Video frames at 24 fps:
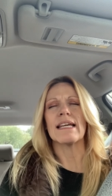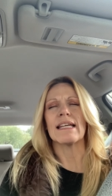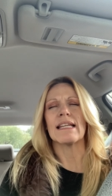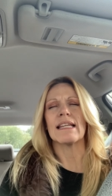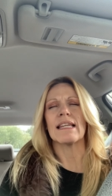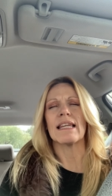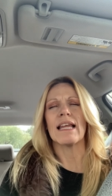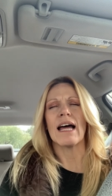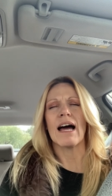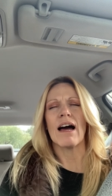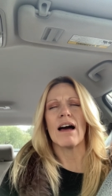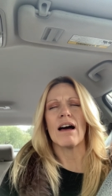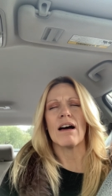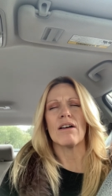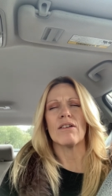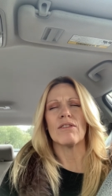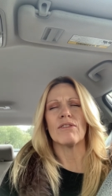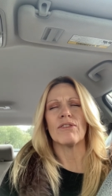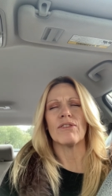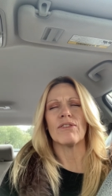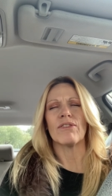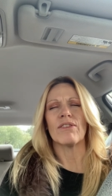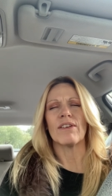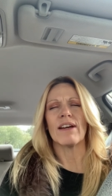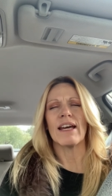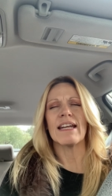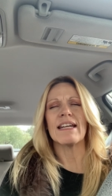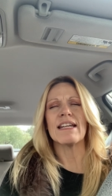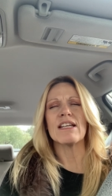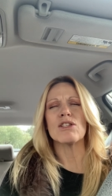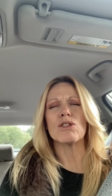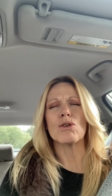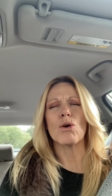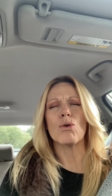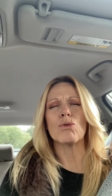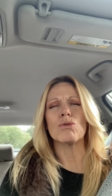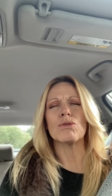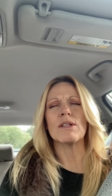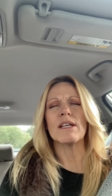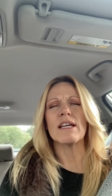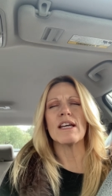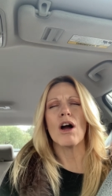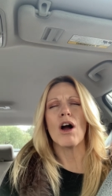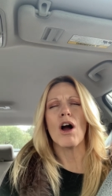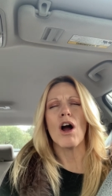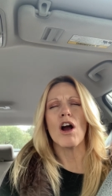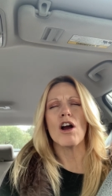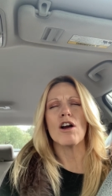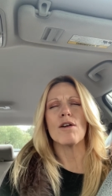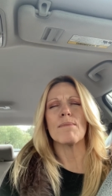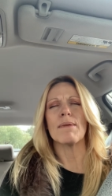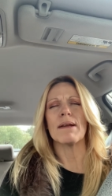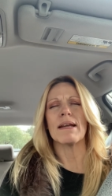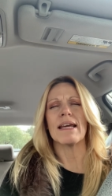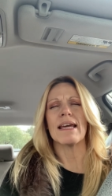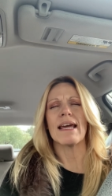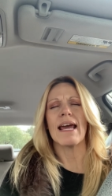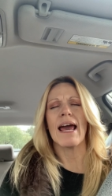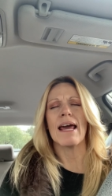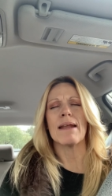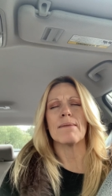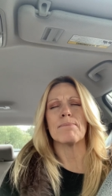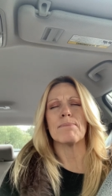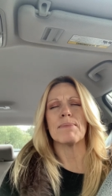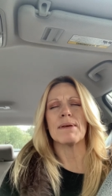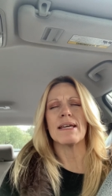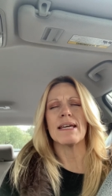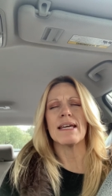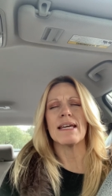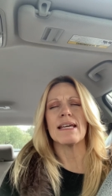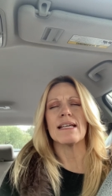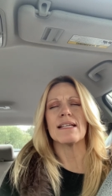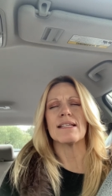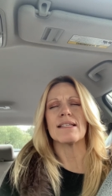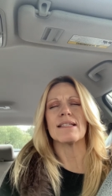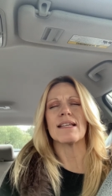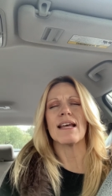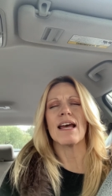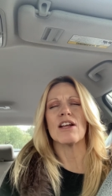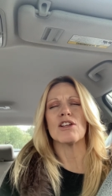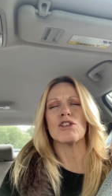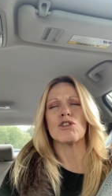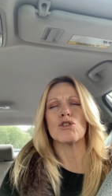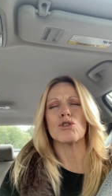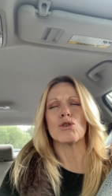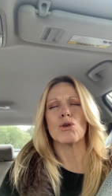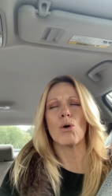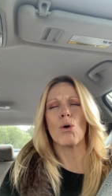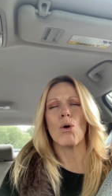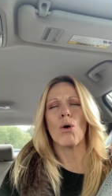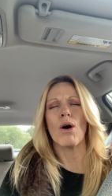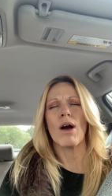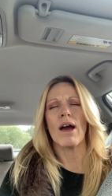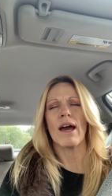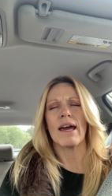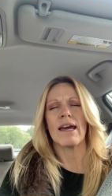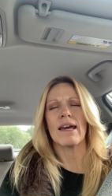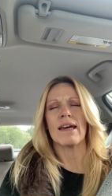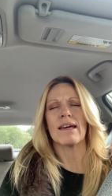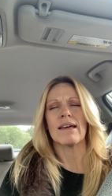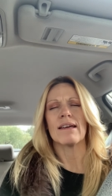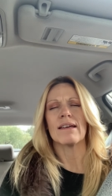love. It is only harmony and peace and joy